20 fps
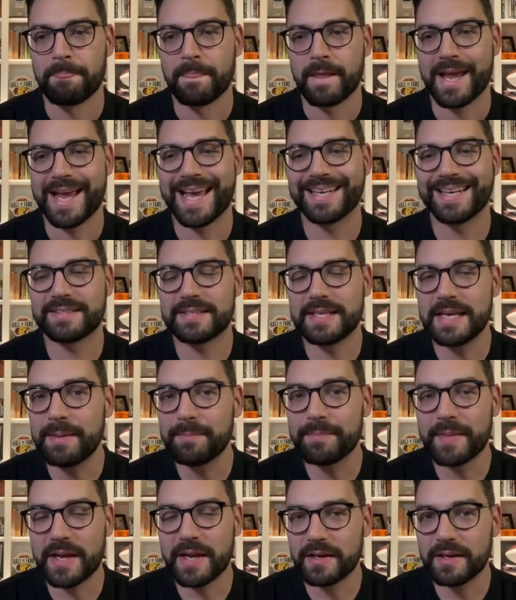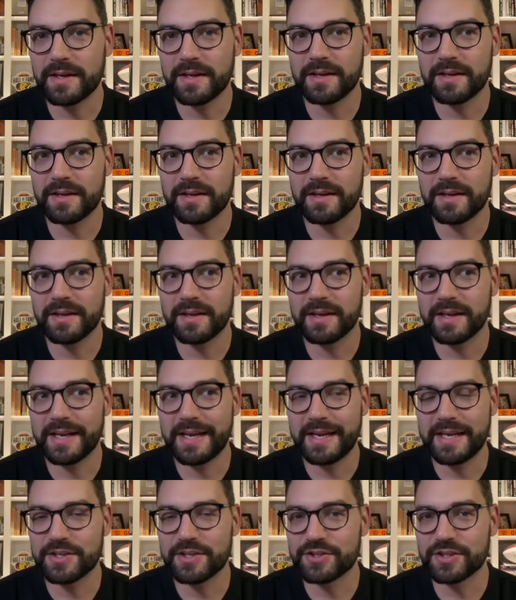And a team that
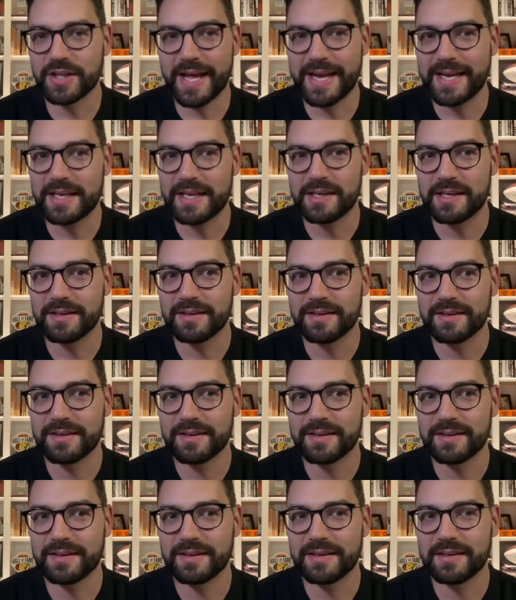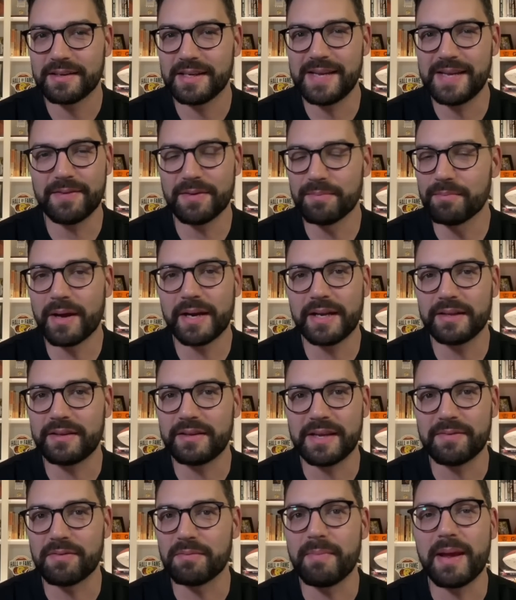is like even money to
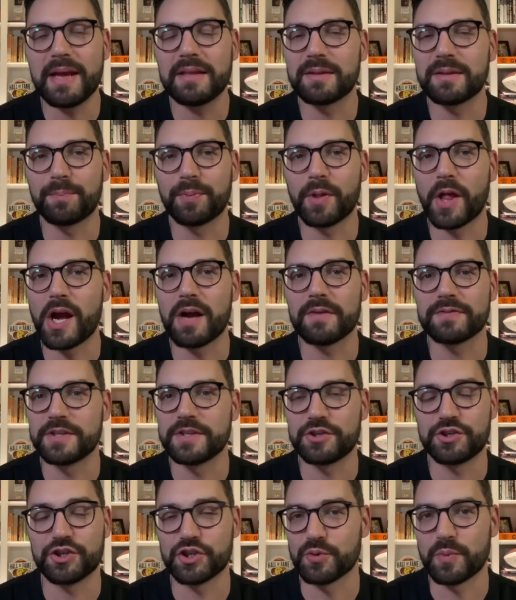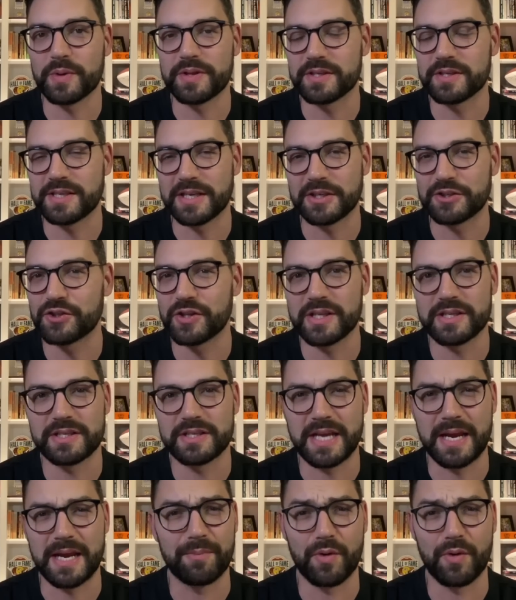even make the playoffs this year with essentially the
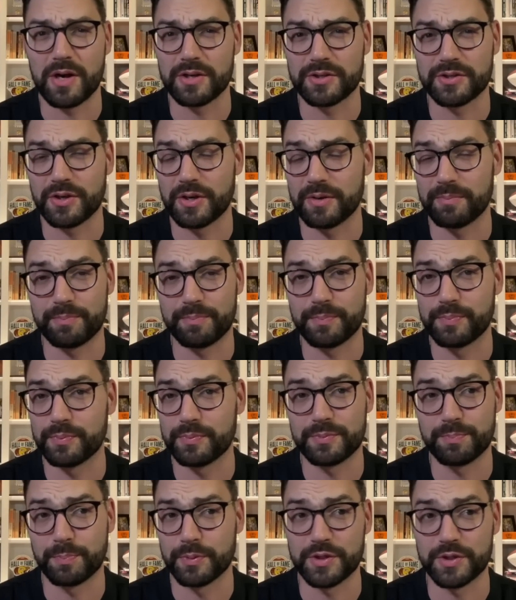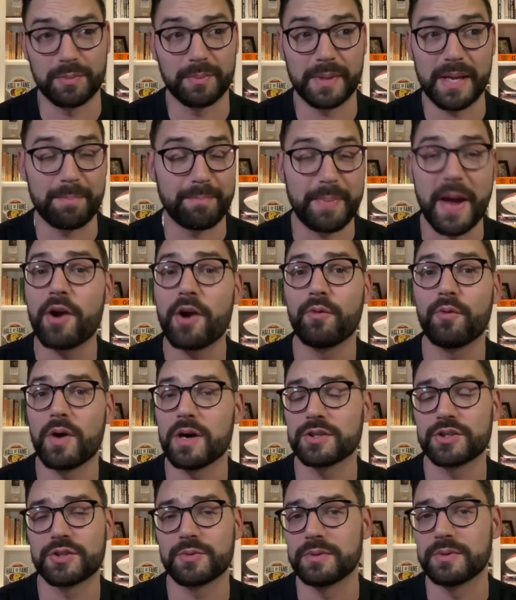same roster and presumably a better
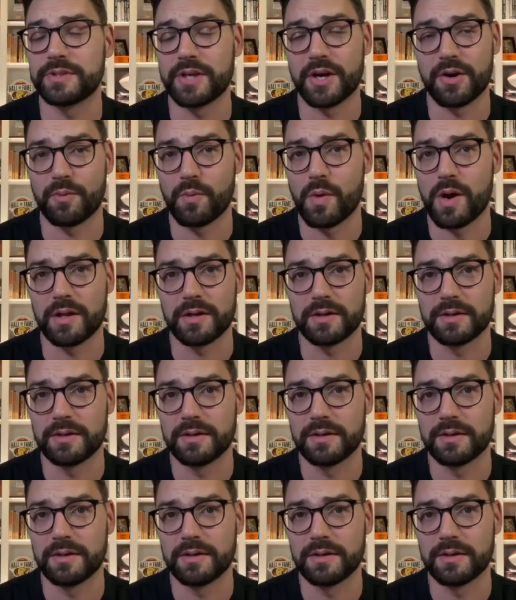roster with Darren Waller.